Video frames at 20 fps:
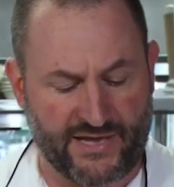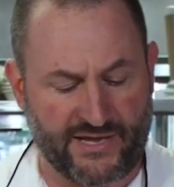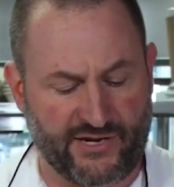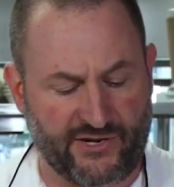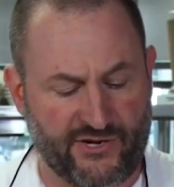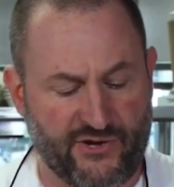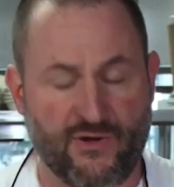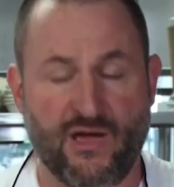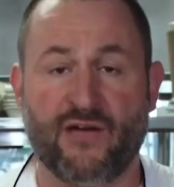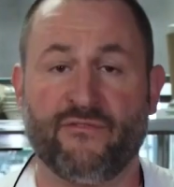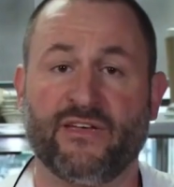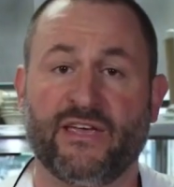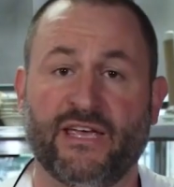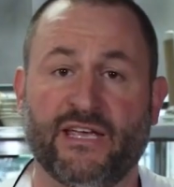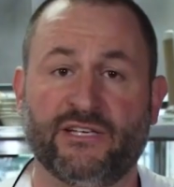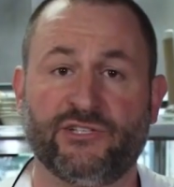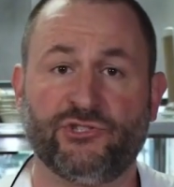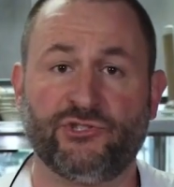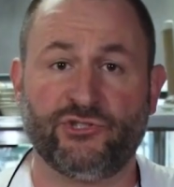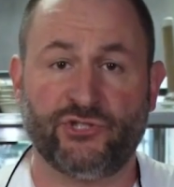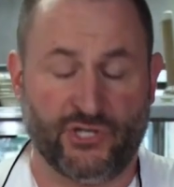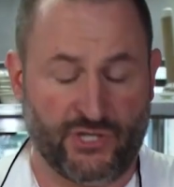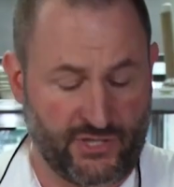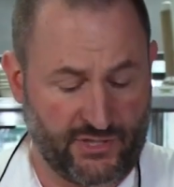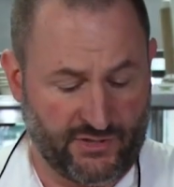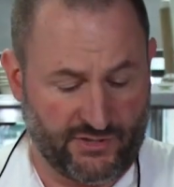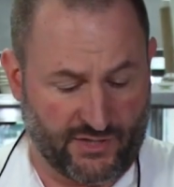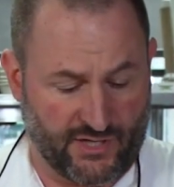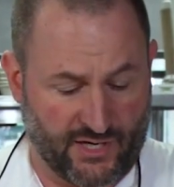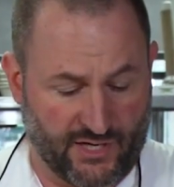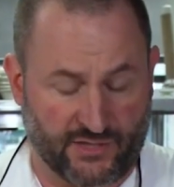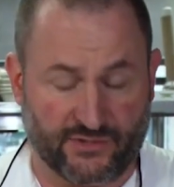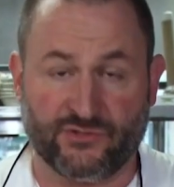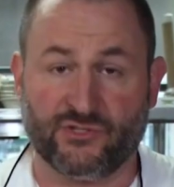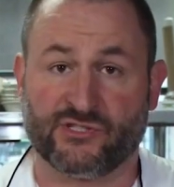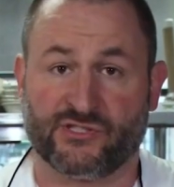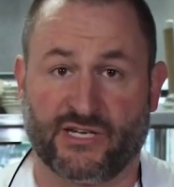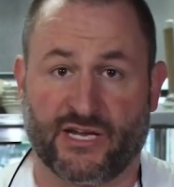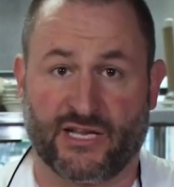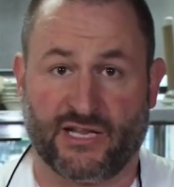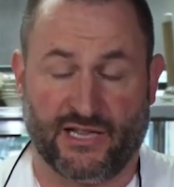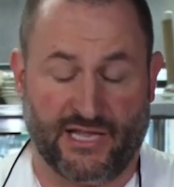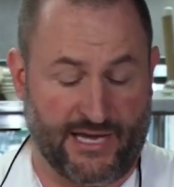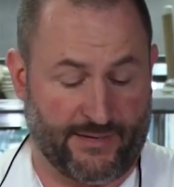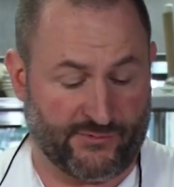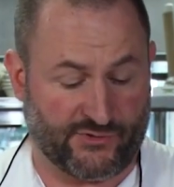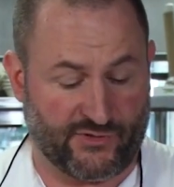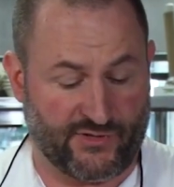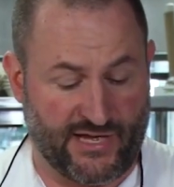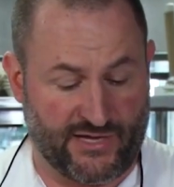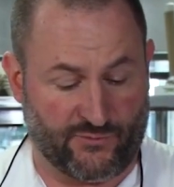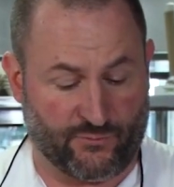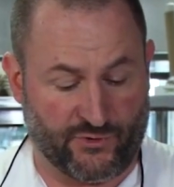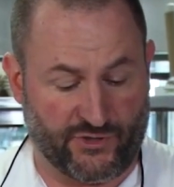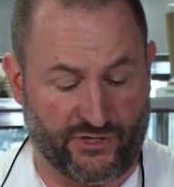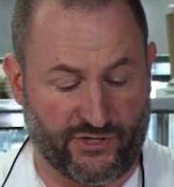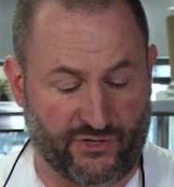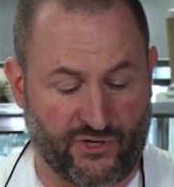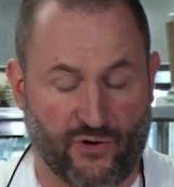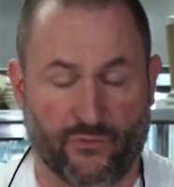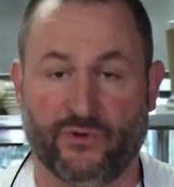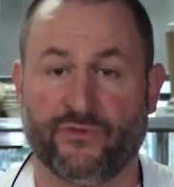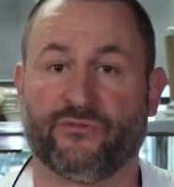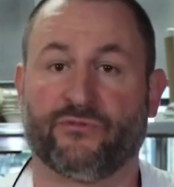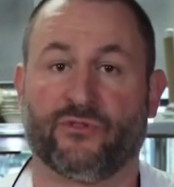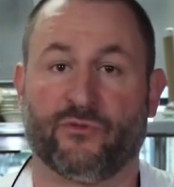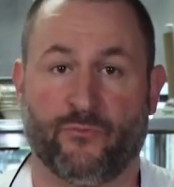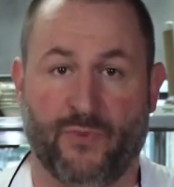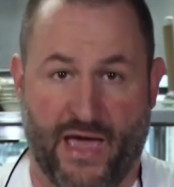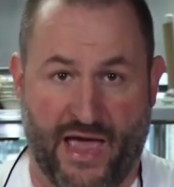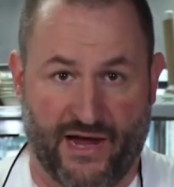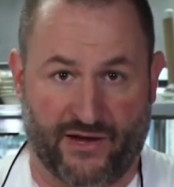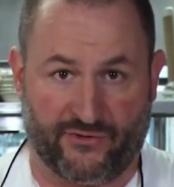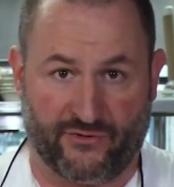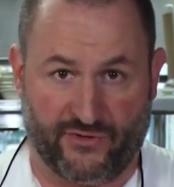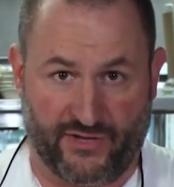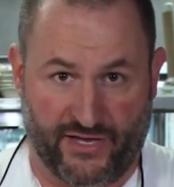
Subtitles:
here you have a hinge, just like a clam. So that we're going to go in through the back, through the